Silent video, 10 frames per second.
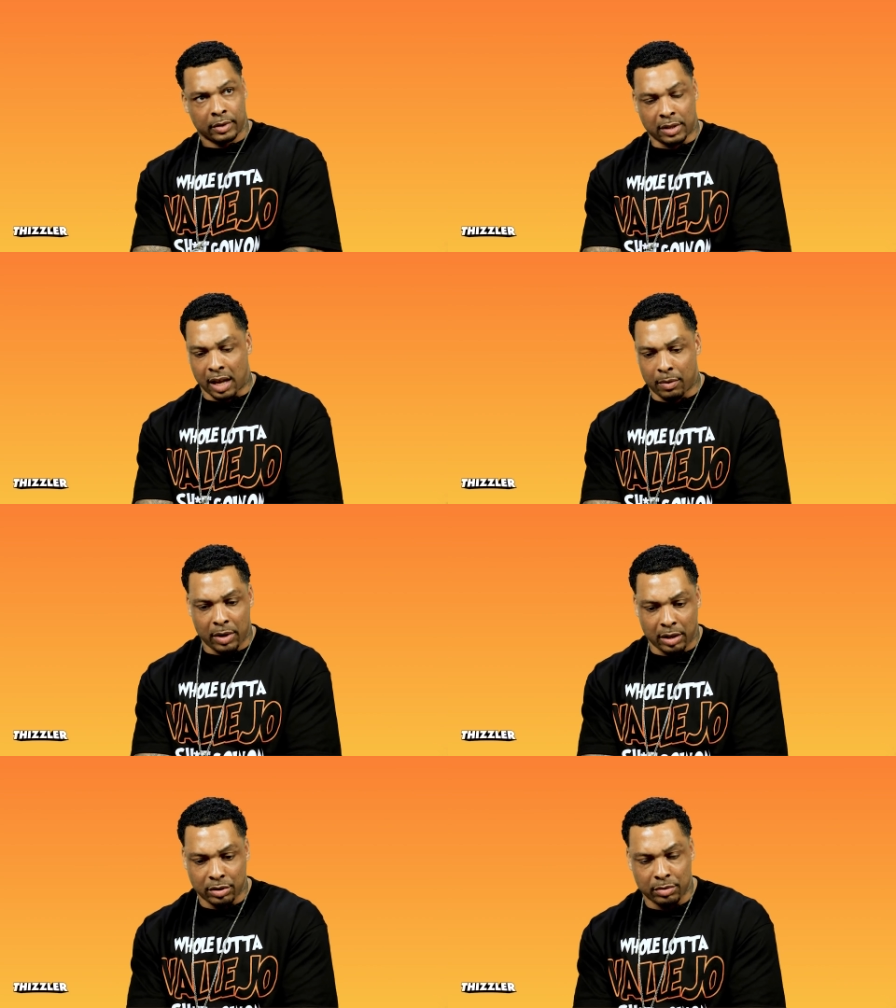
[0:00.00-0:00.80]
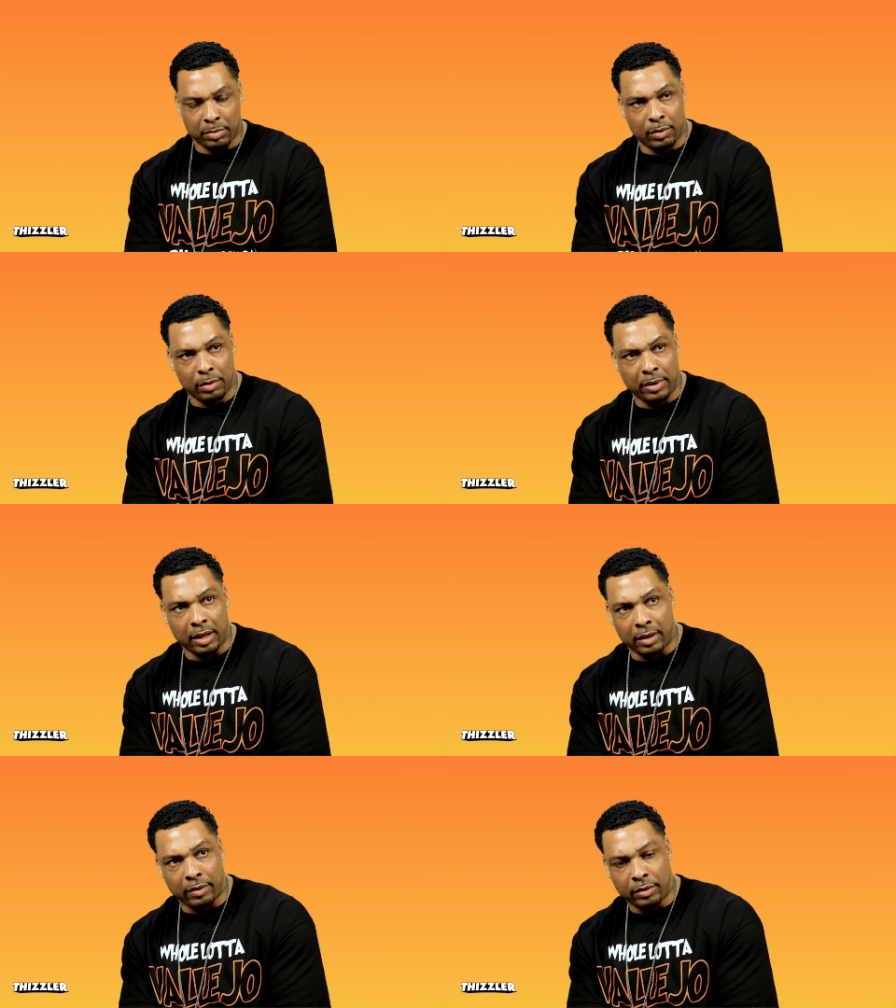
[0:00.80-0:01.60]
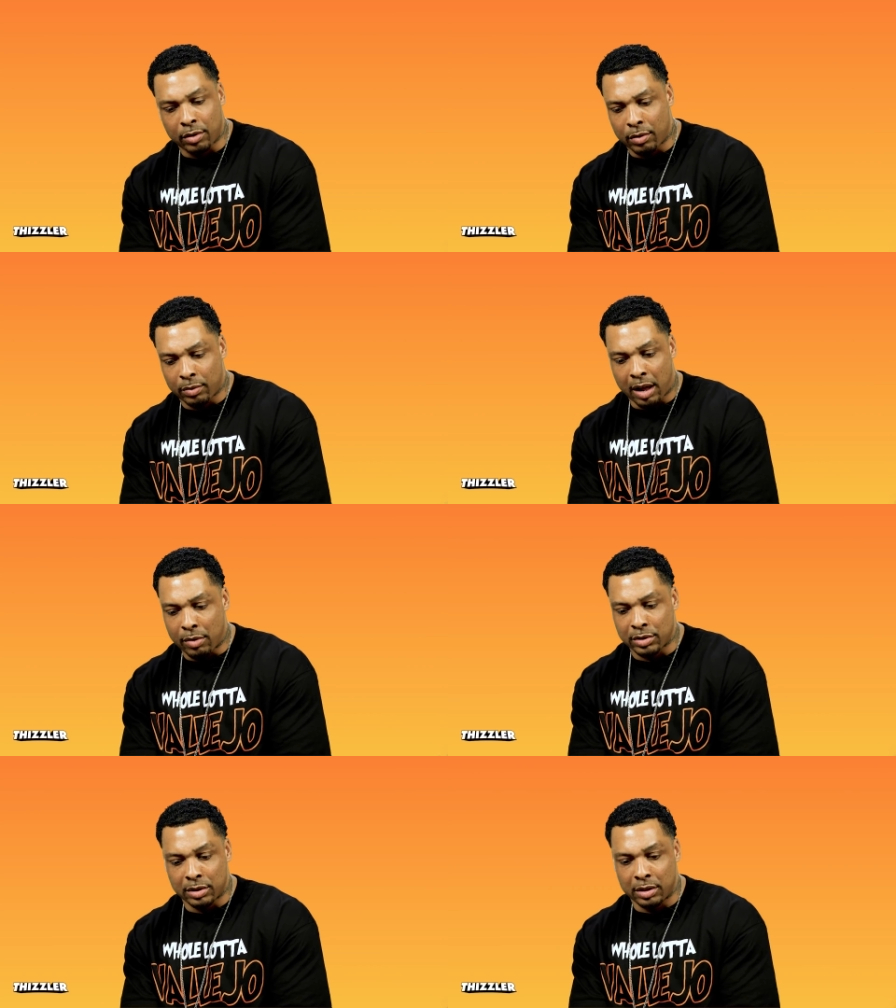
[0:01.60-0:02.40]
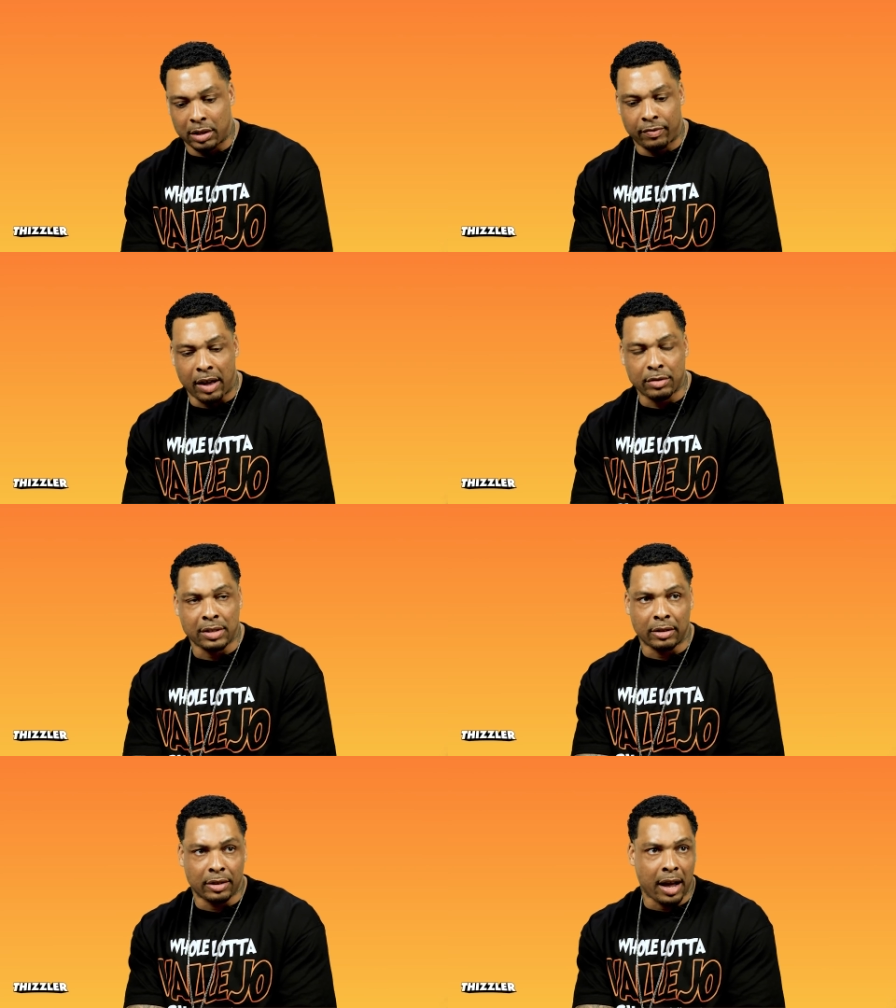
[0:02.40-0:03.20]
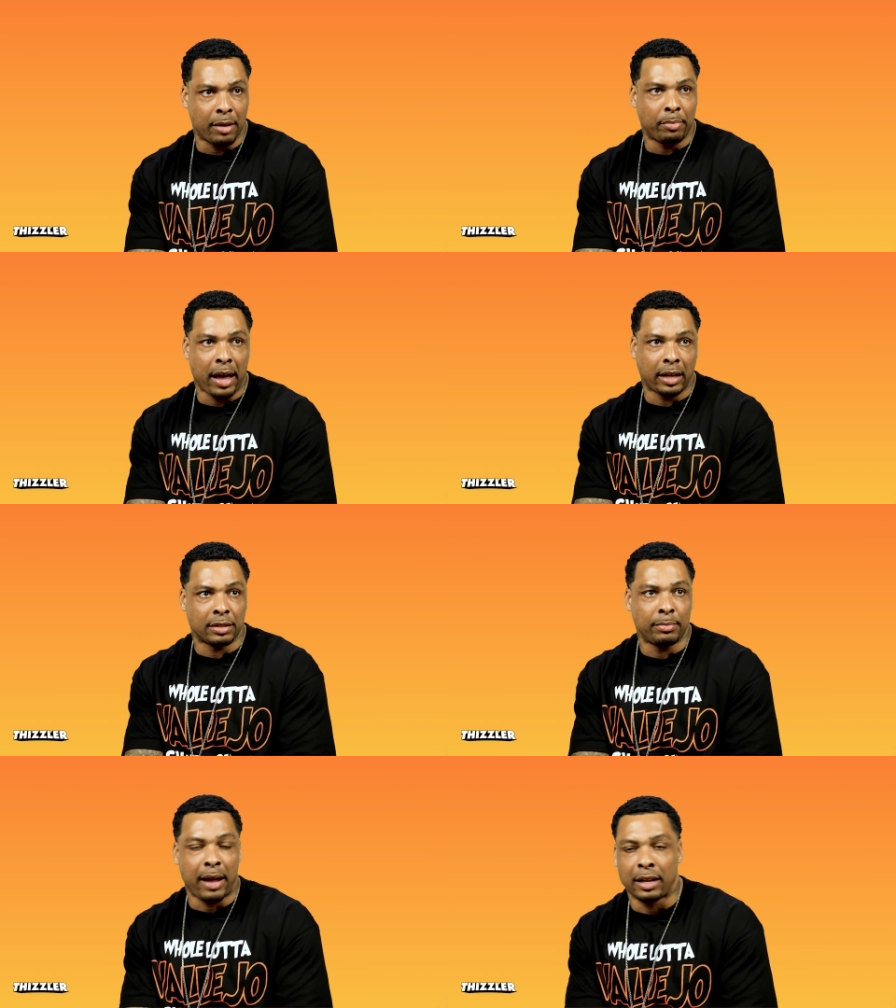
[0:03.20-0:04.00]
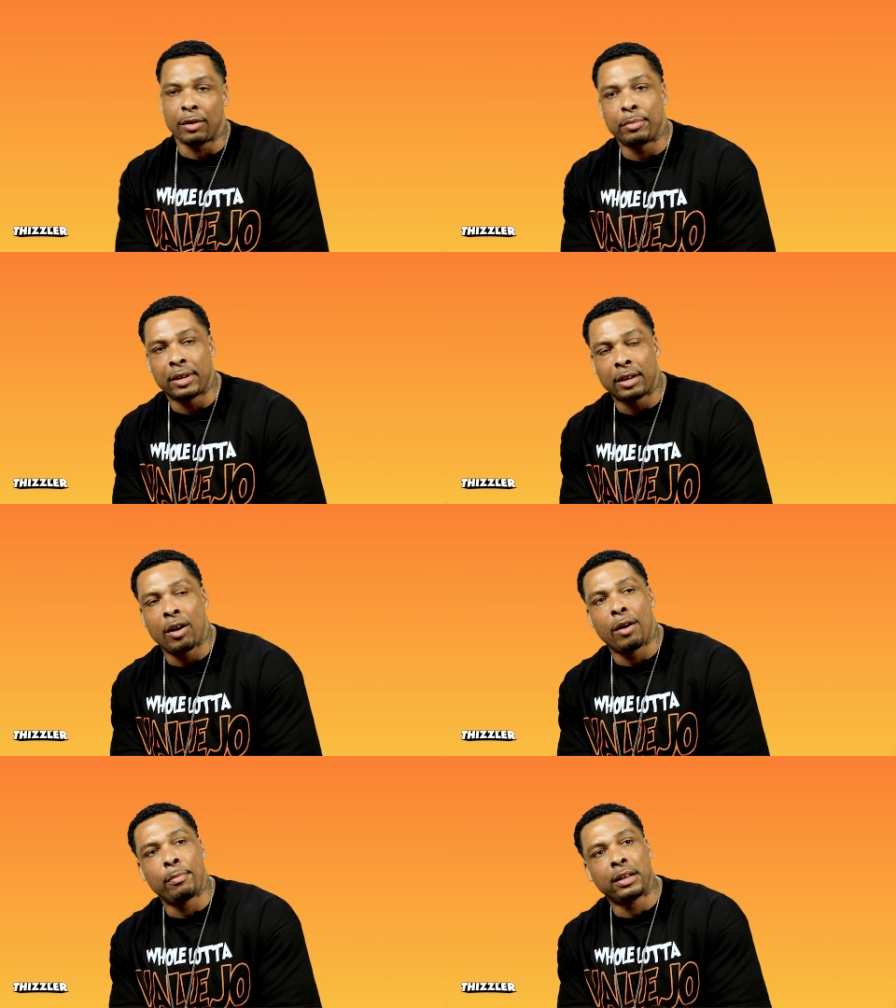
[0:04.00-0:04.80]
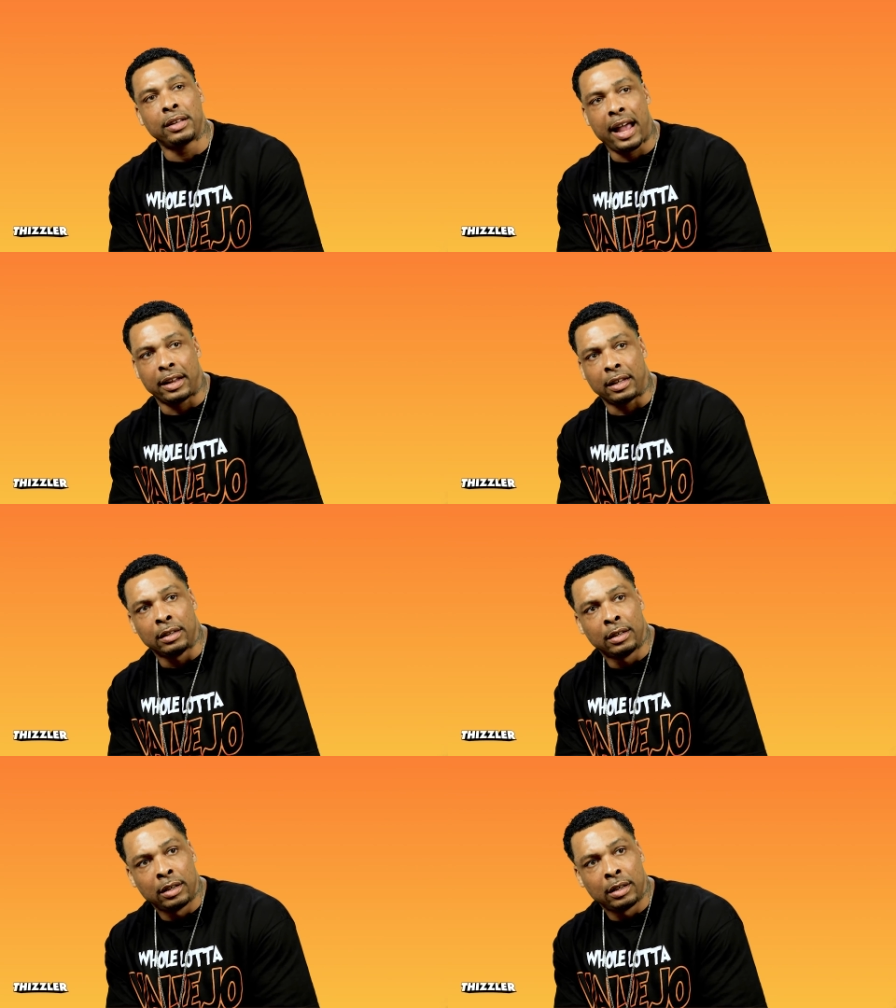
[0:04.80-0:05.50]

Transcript: Same way it used to be with me. You know, when I was young, if I was out there out of pocket, somebody gonna be in and call my daddy.